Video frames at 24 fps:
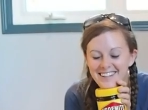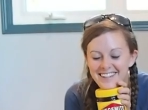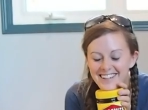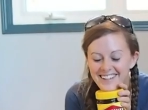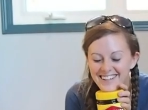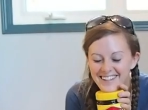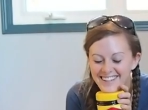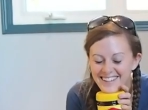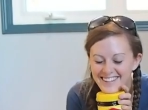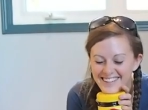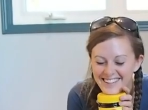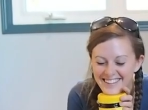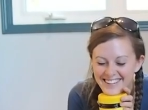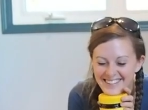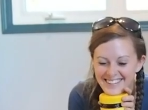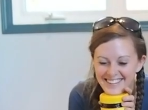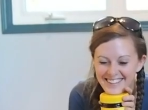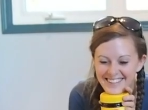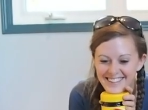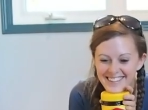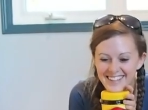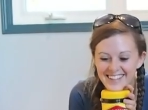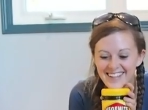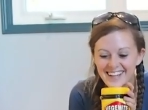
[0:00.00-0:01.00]

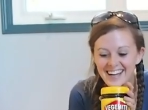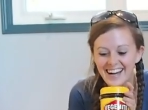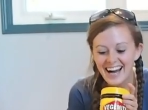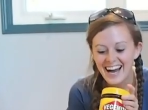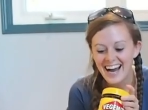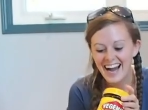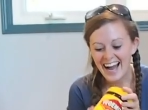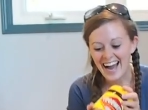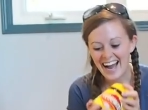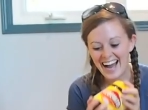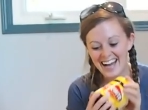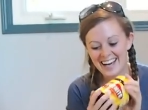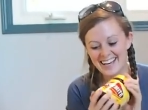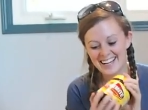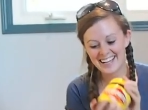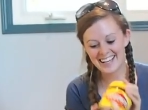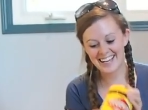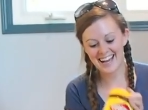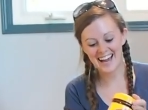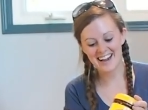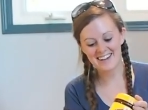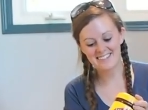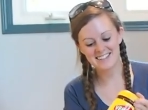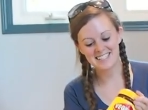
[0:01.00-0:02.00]
And I
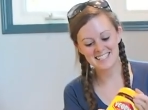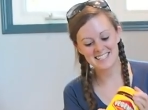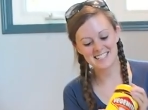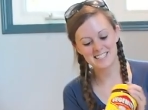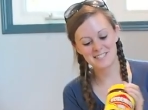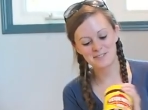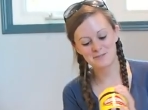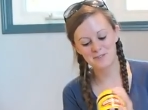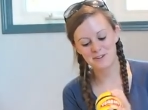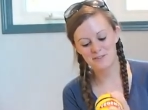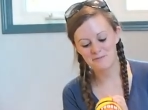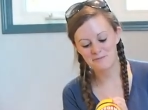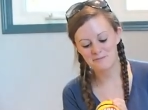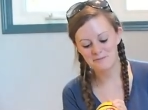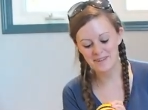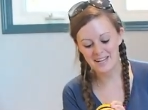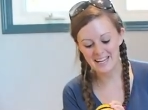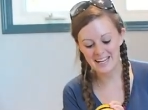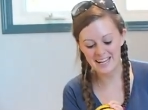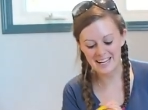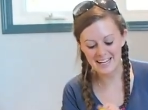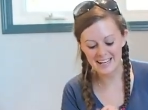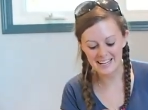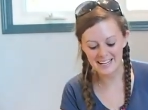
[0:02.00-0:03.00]
carry this with
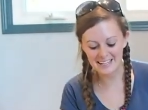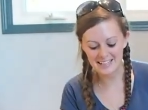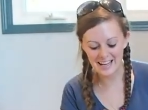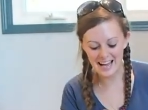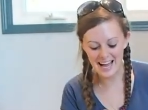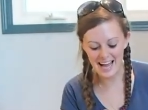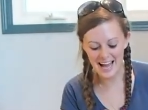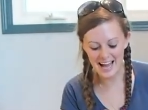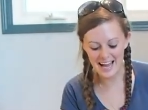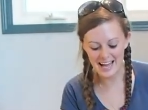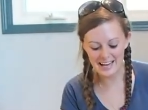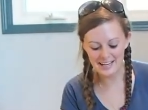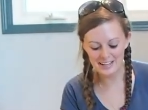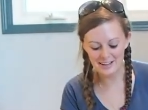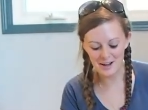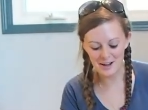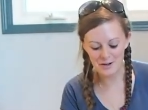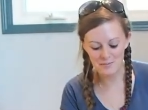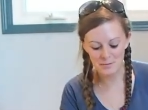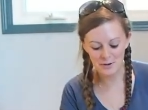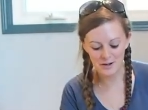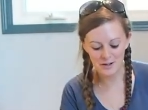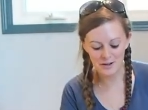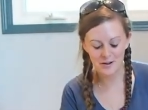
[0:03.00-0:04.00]
me, and I
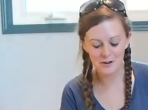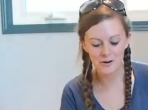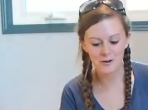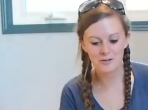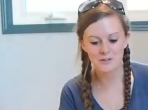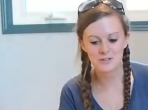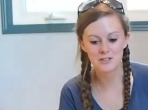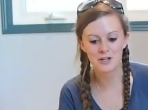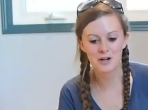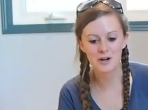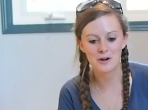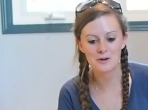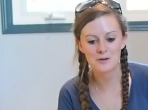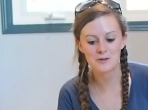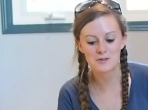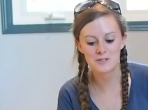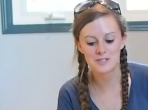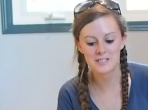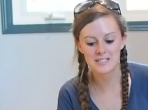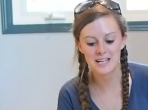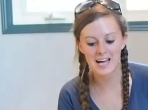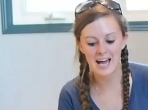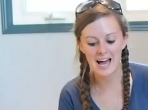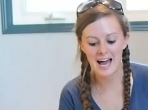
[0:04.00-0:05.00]
put it on
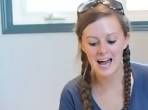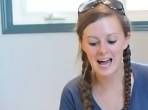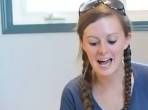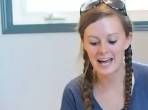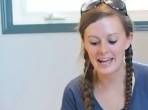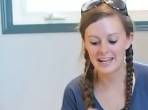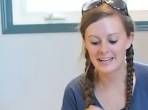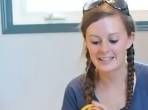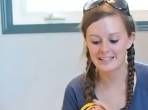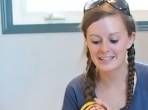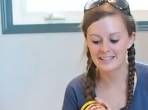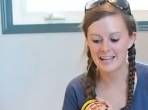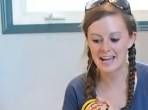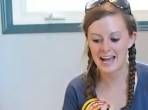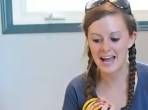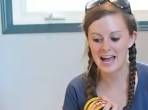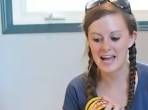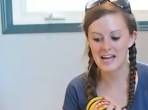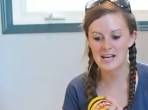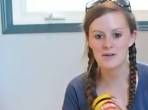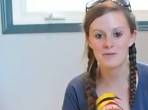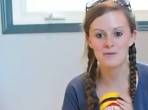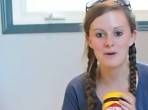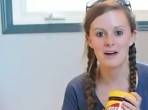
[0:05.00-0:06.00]
toast, and
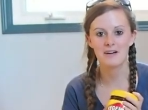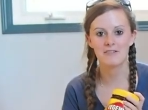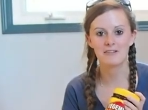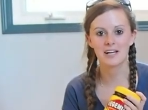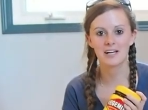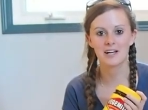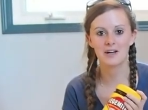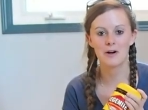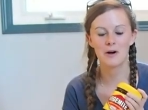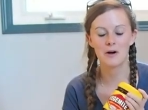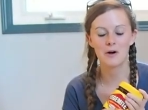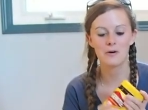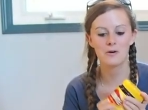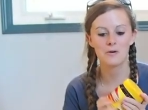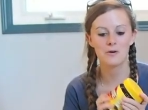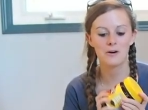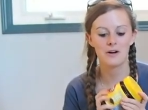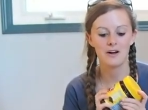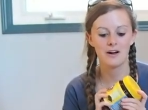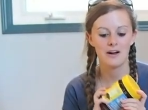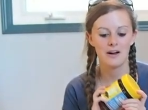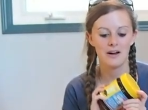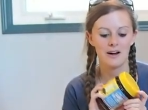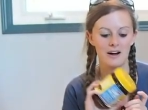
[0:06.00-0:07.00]
anywhere I go
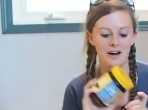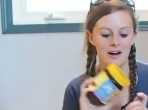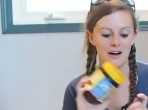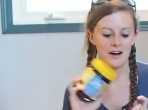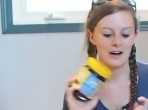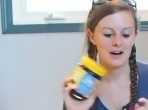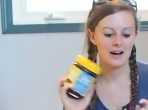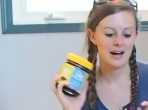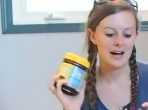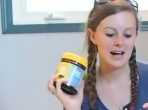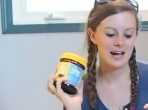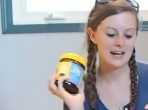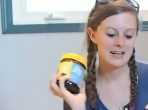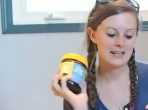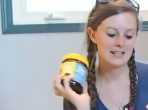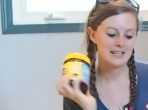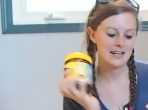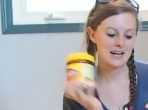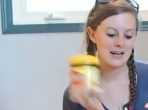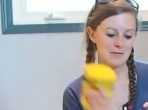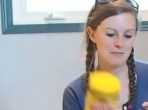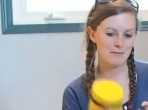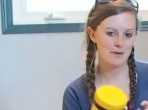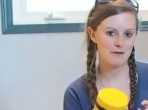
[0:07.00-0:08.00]
I
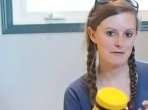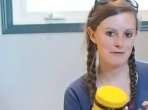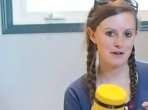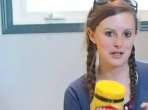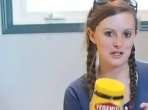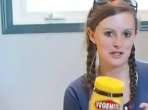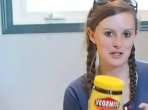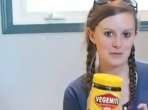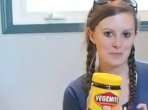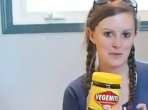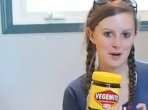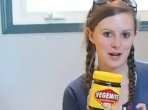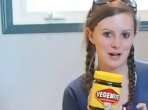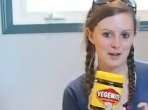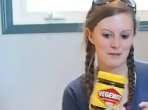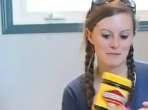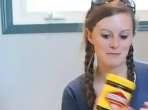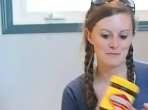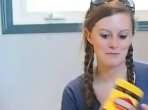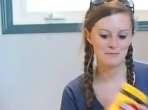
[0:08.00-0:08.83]
take my Vegemite.